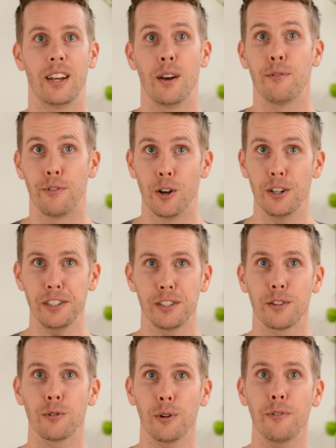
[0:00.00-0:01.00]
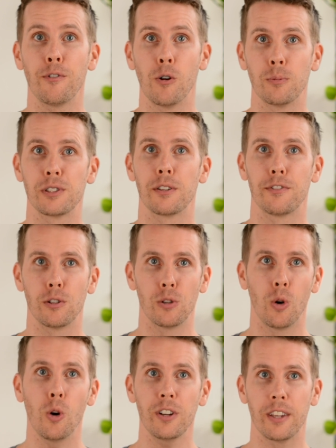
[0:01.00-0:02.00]
First, the reforms of the
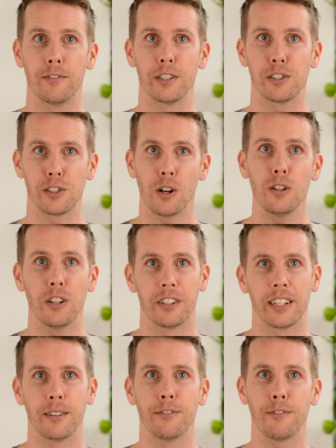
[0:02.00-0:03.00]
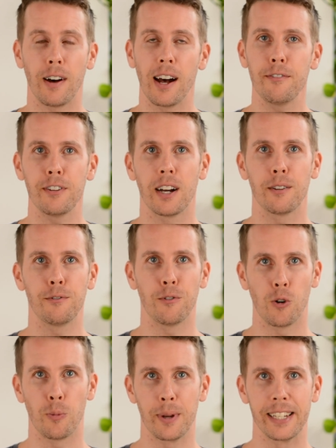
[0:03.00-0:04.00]
lawgiver Solon in
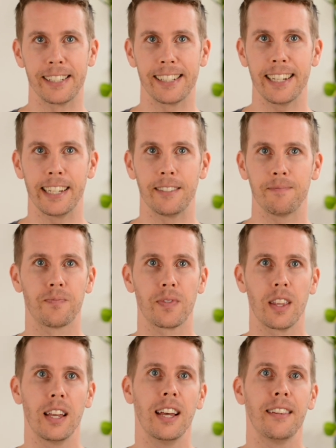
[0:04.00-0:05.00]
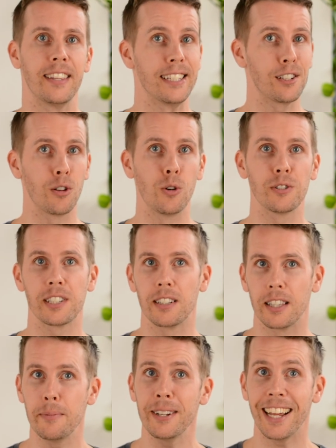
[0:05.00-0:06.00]
594 BC. These laws
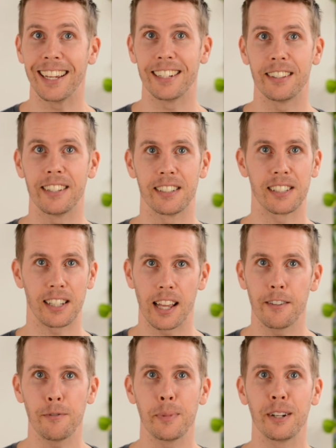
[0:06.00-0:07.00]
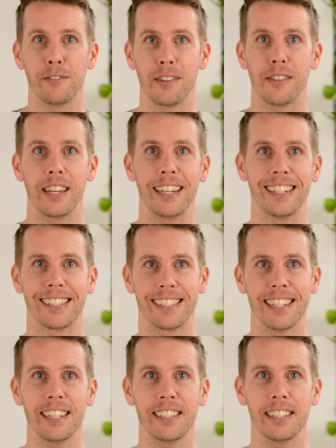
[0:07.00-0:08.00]
eliminated the enslavement of Athenian
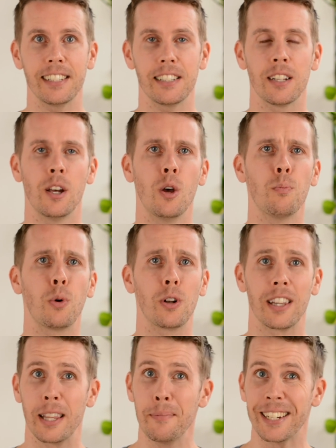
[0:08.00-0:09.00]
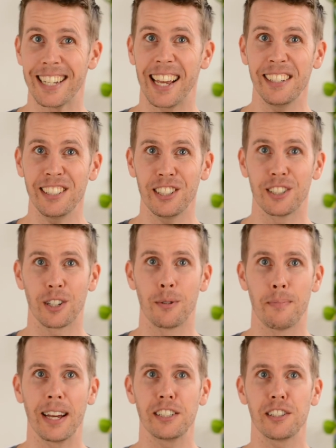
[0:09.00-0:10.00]
citizens, put limitations on
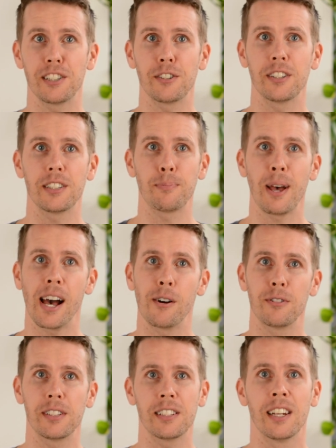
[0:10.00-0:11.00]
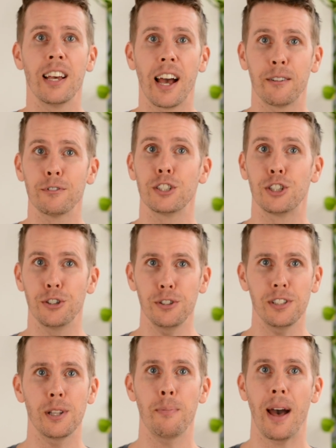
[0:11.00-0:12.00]
magistrates' powers, and
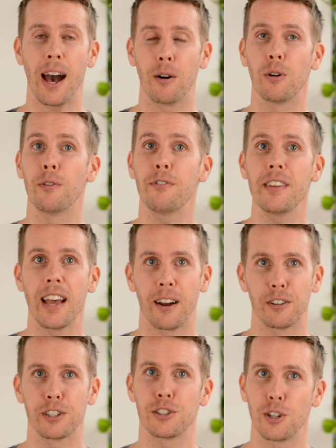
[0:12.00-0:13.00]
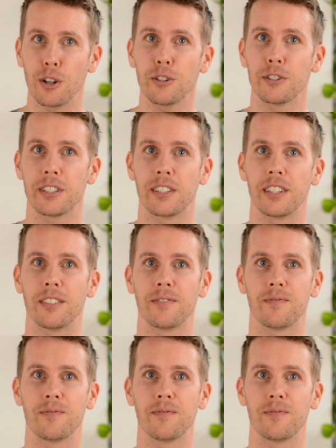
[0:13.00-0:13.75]
reduced the power of the aristocracy.